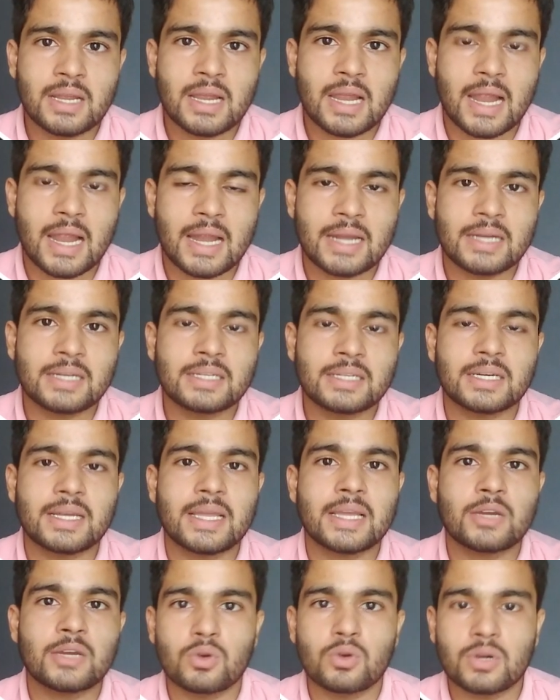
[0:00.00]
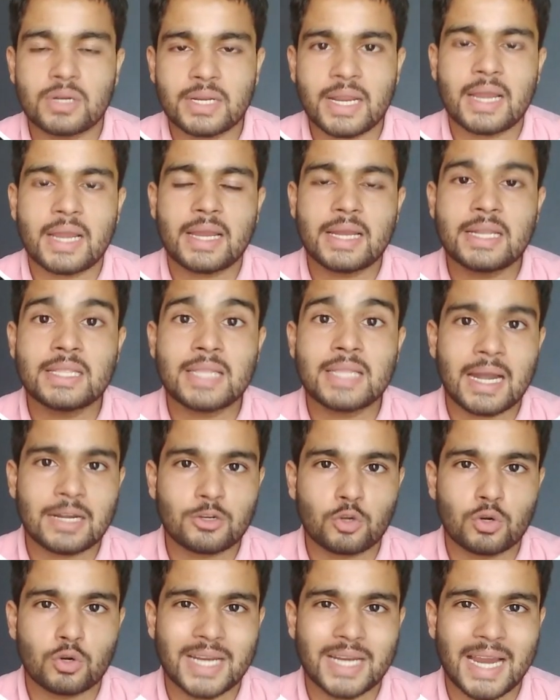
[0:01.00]
and a contract, in
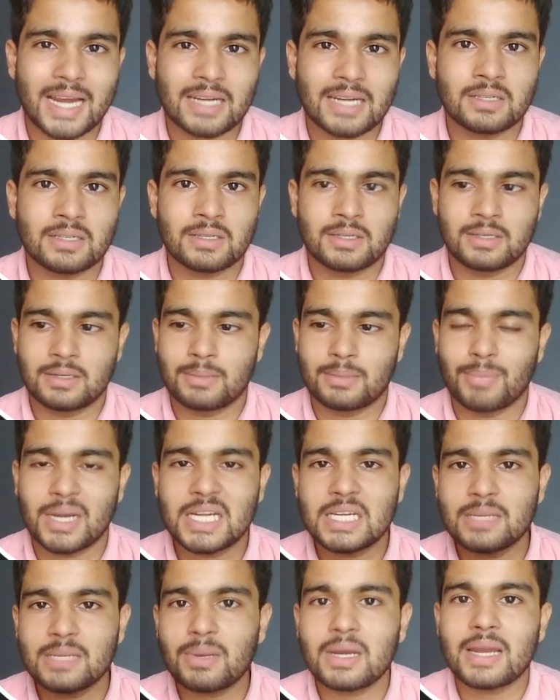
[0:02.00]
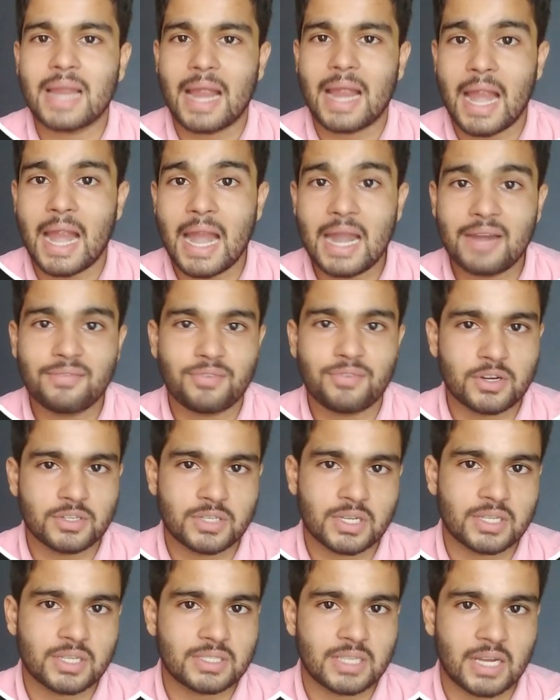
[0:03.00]
that contract multiple add
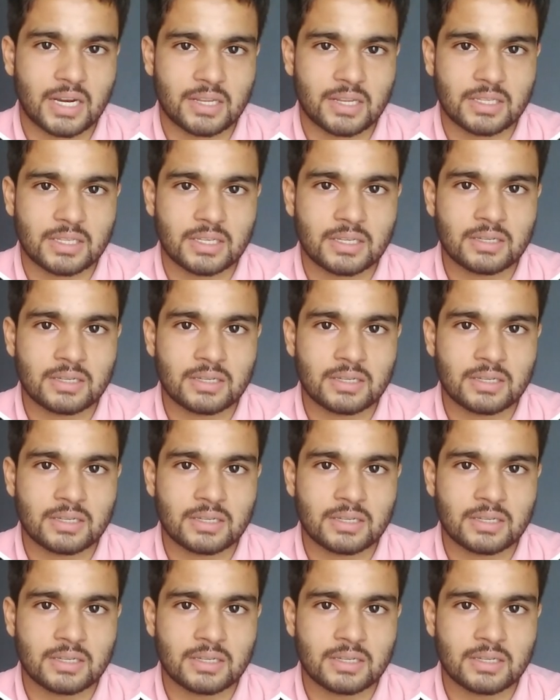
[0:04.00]
functions are there.